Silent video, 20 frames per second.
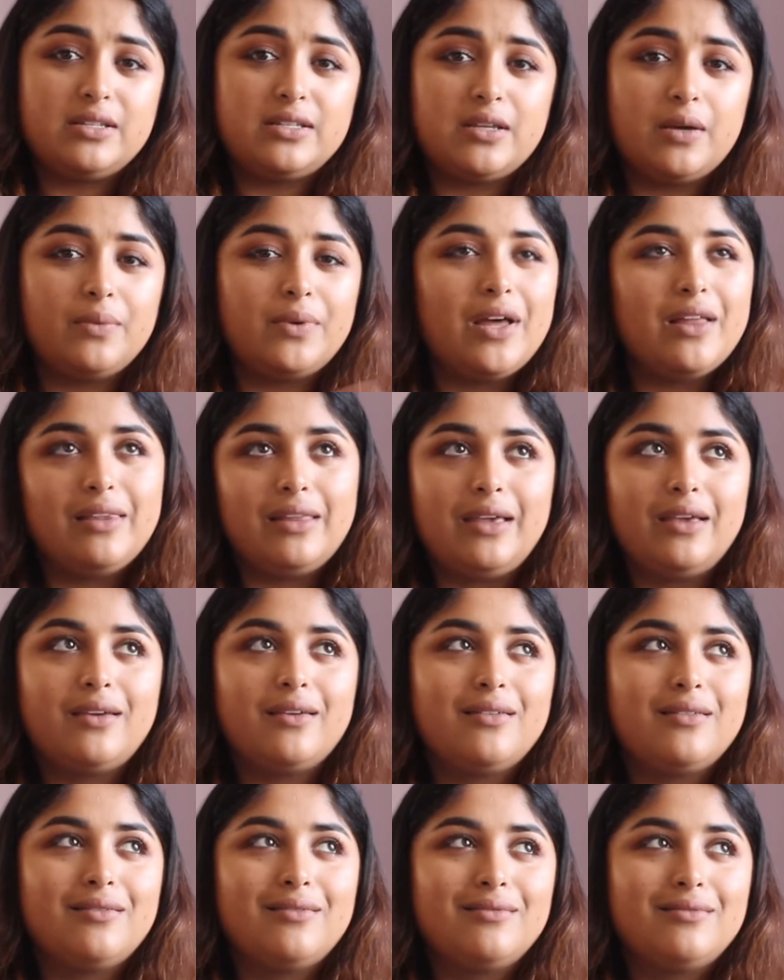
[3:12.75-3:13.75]
so not
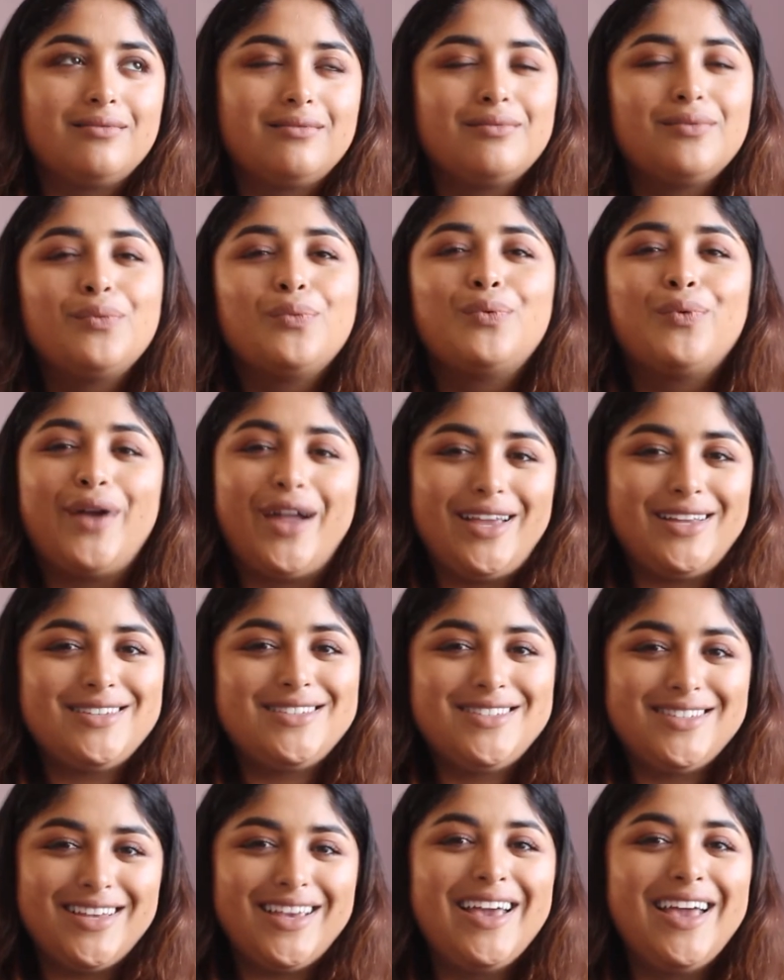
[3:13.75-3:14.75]
link,
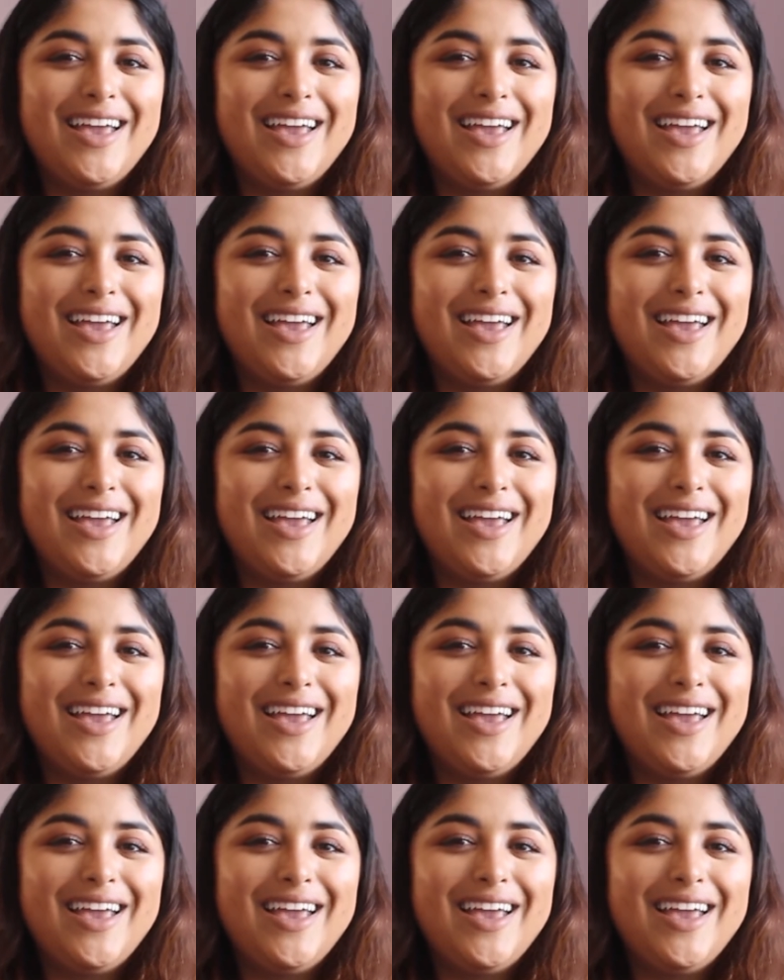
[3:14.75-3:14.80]
right,